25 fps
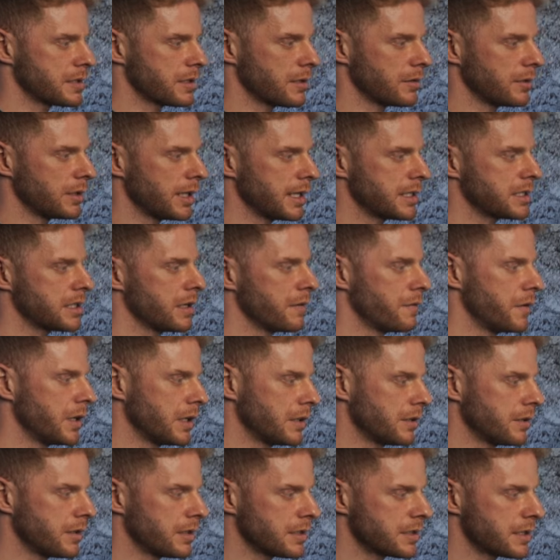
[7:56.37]
So let's see if we
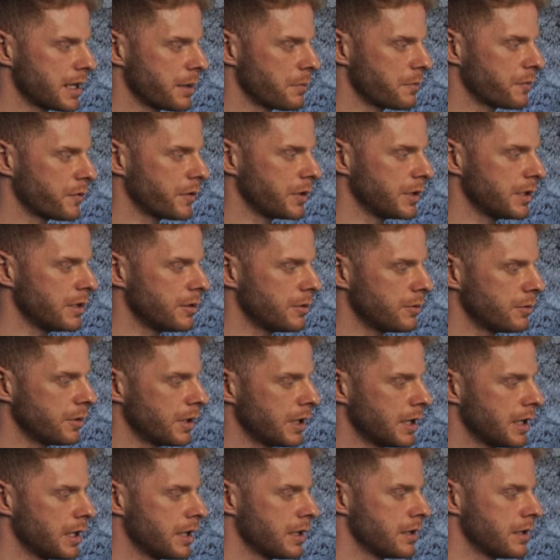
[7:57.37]
can do the same for you.